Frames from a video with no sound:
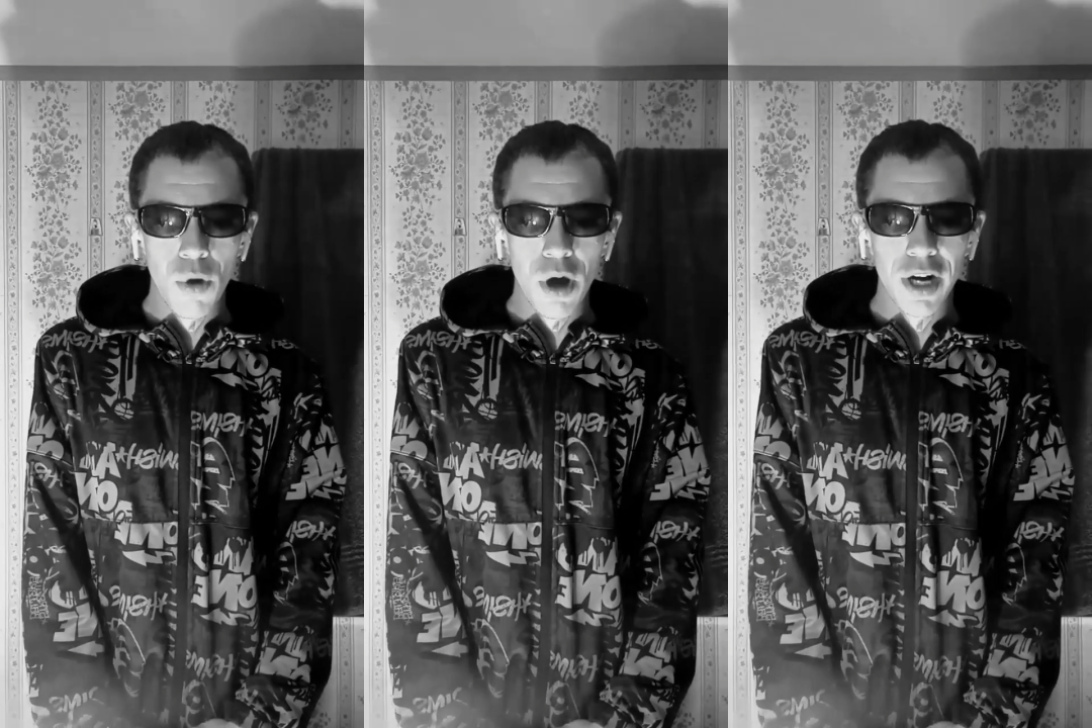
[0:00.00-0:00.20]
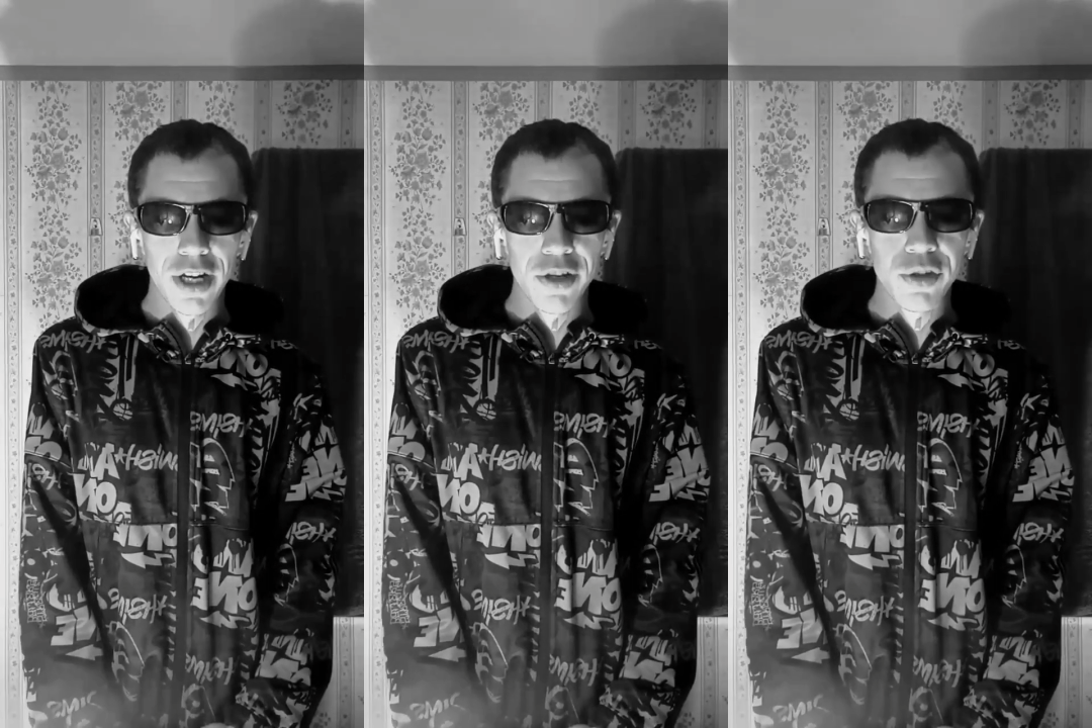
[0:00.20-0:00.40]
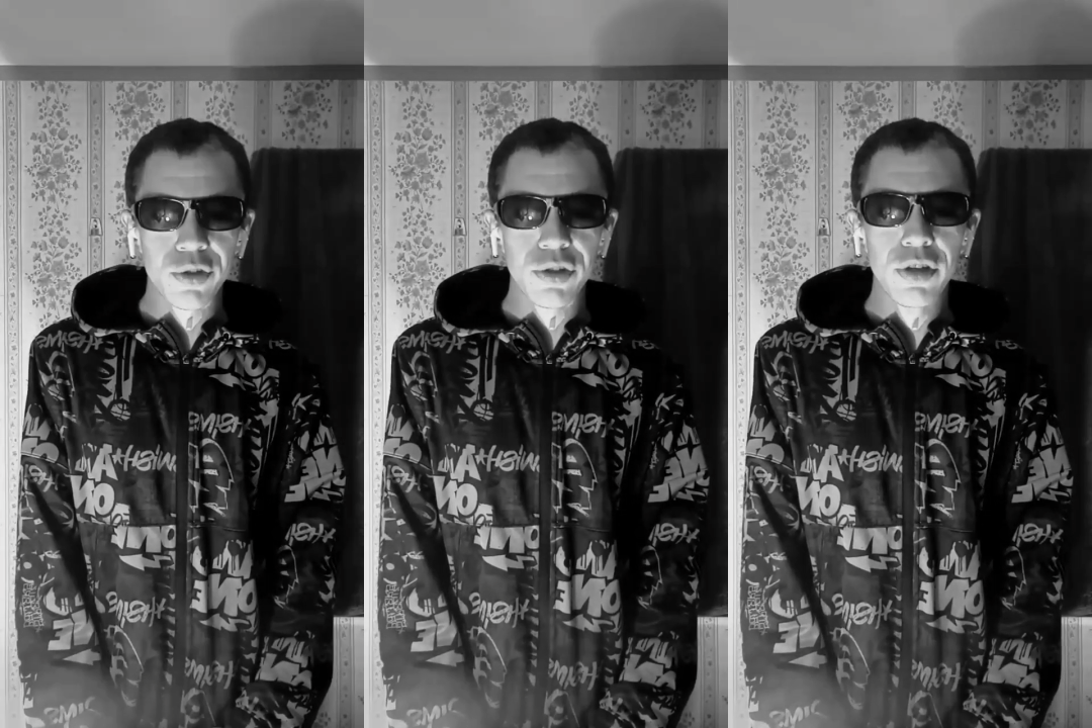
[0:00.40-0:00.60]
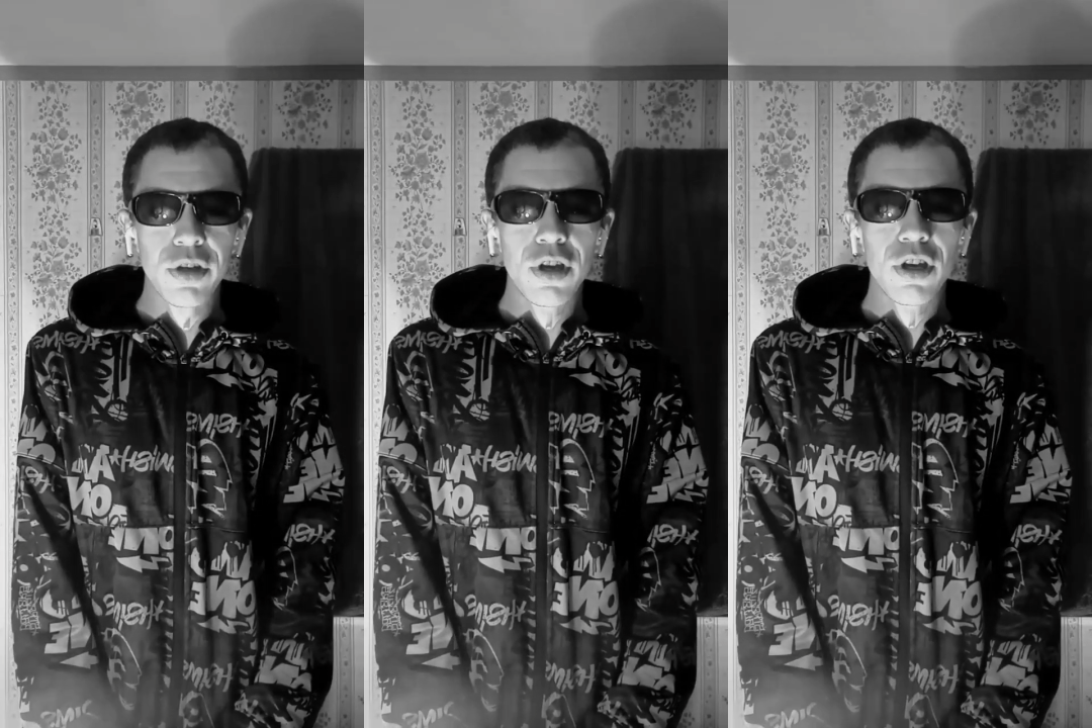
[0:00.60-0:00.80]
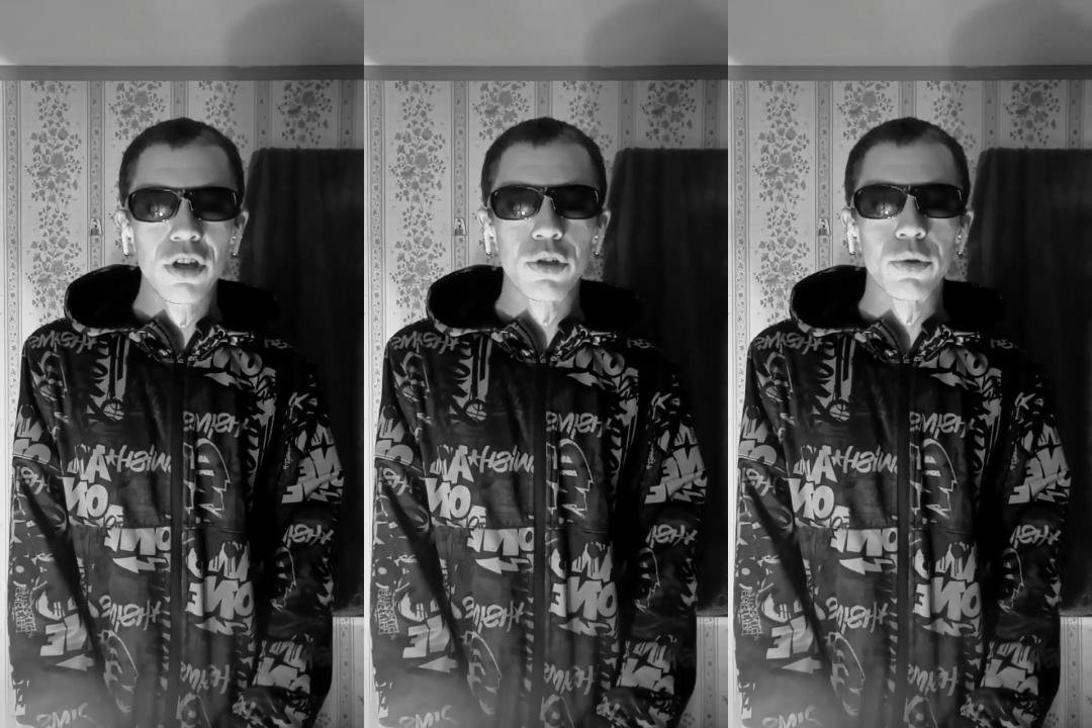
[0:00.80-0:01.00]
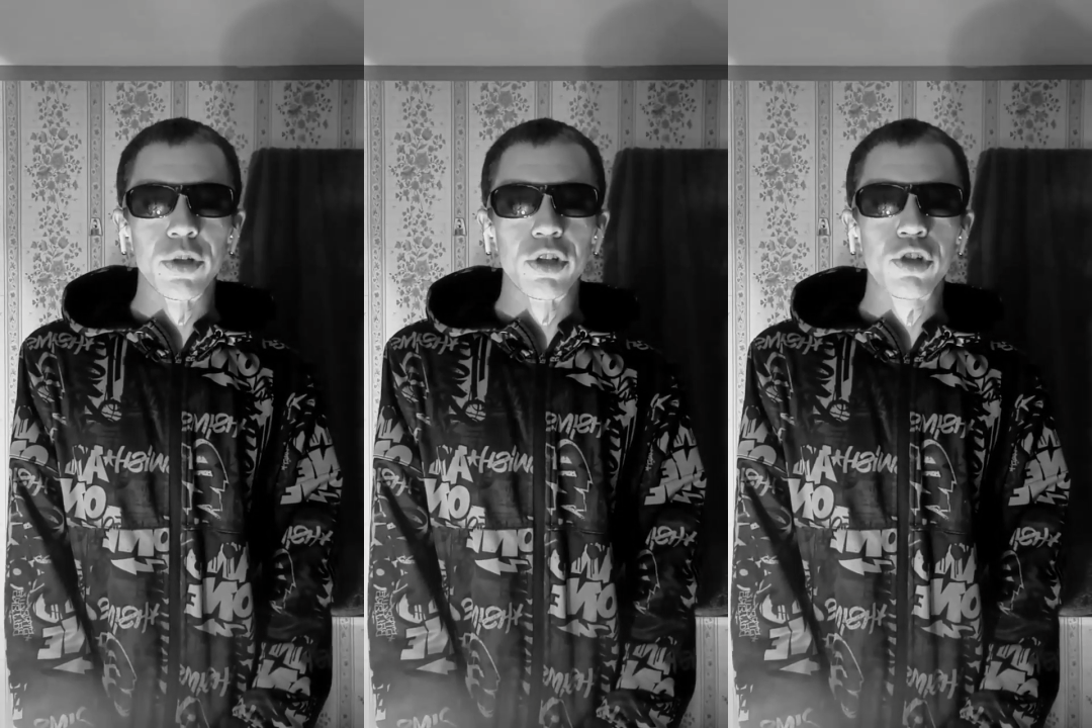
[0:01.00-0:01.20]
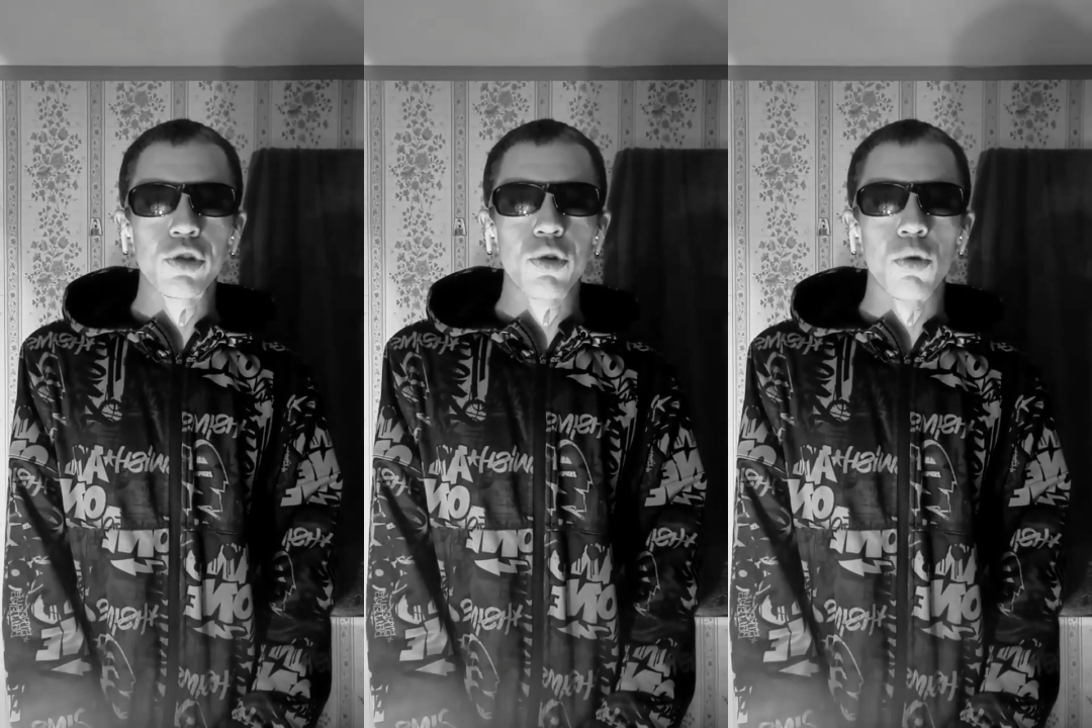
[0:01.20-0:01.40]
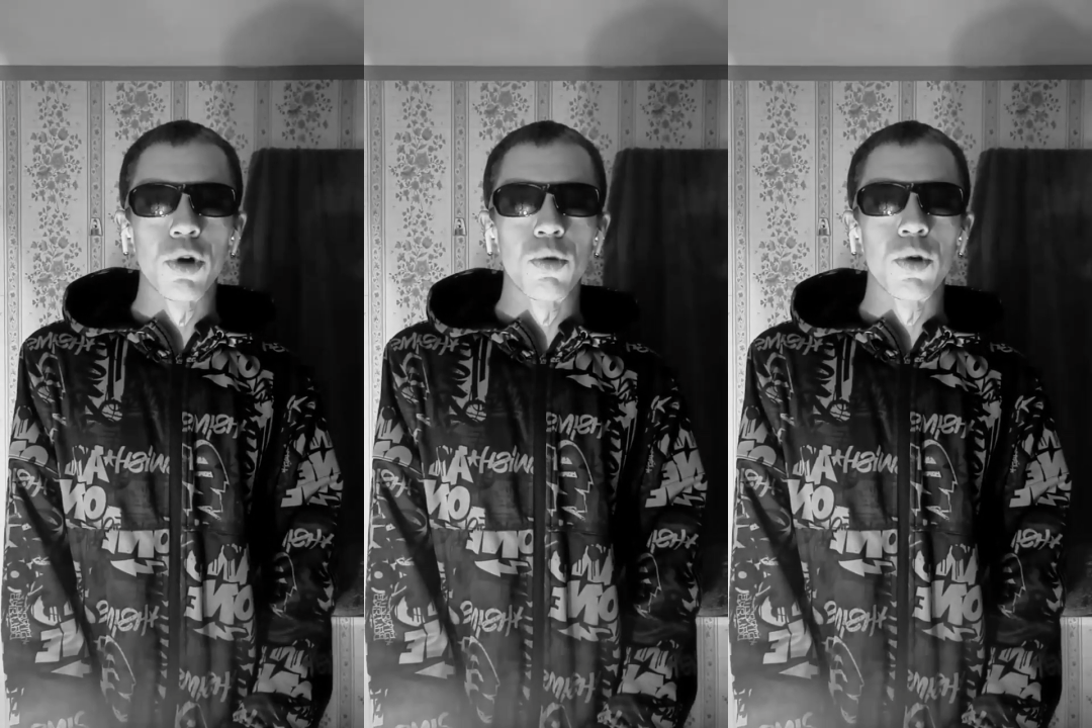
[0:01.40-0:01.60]
I want us to,
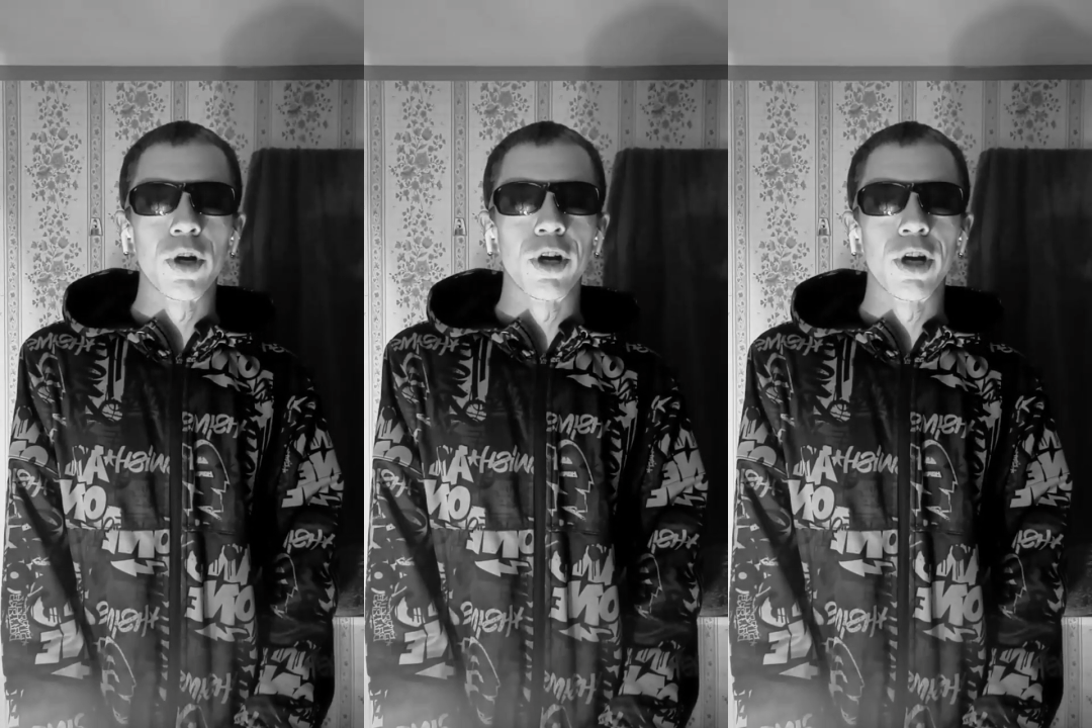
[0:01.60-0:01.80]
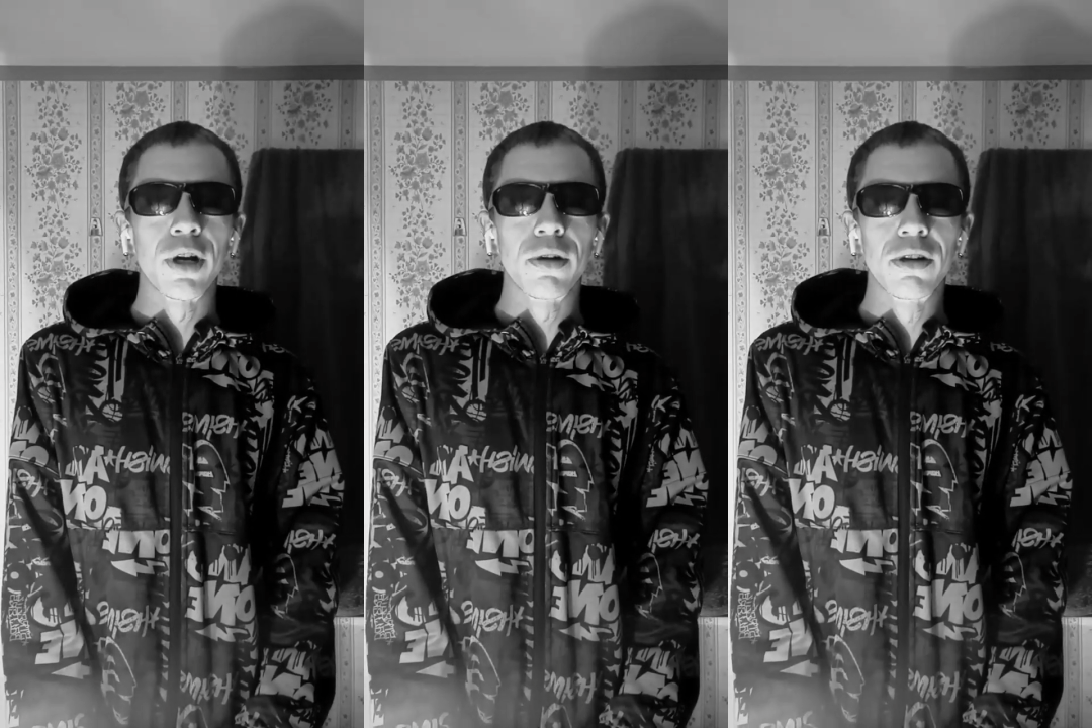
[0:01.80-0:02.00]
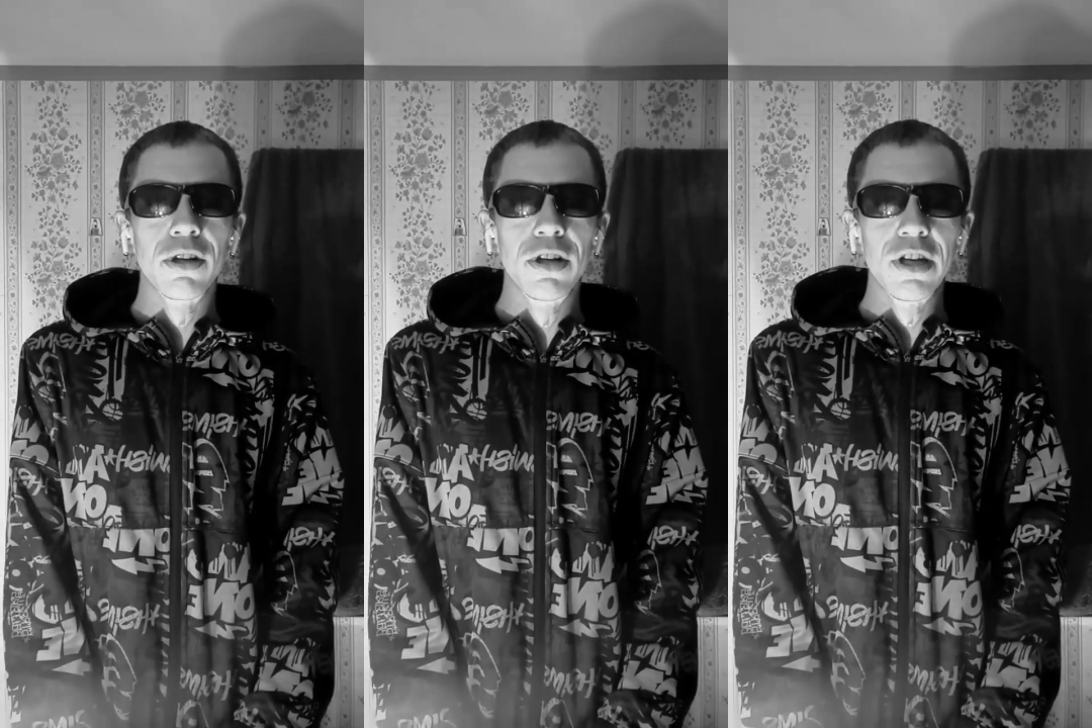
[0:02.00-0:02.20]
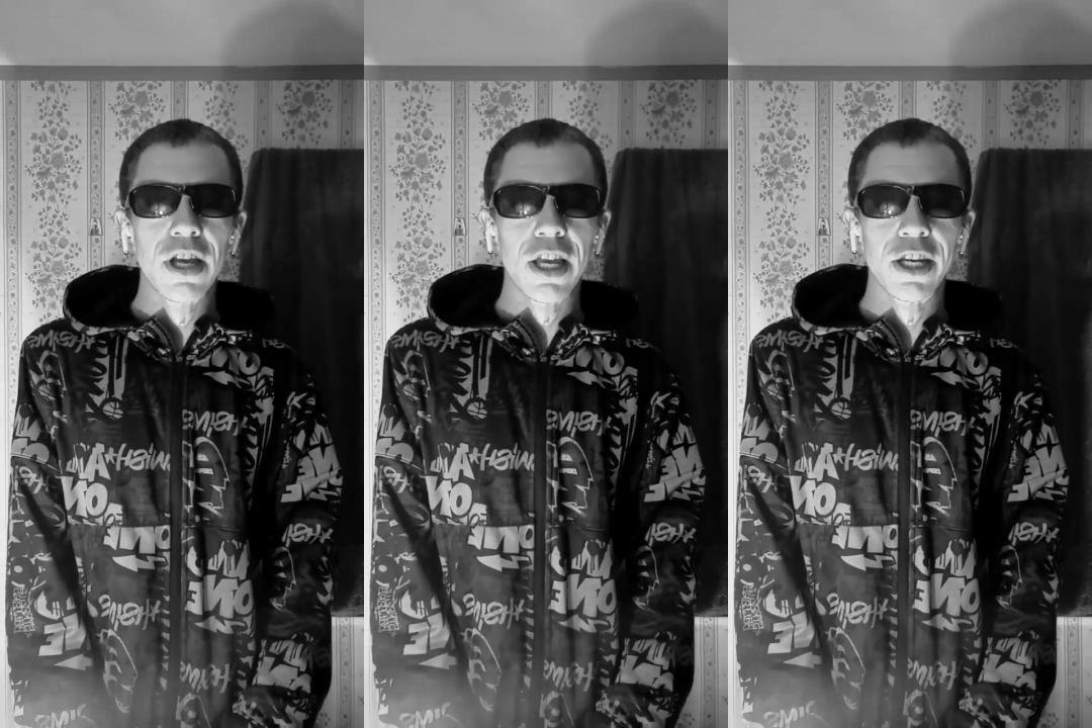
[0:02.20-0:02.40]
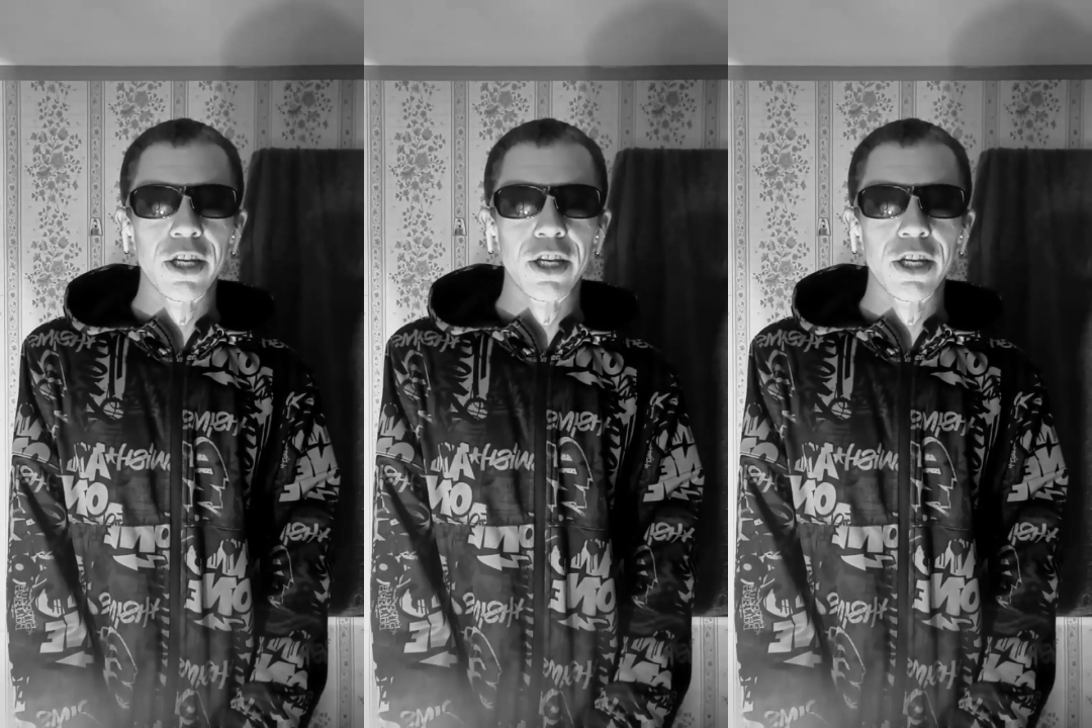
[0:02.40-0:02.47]
in short order,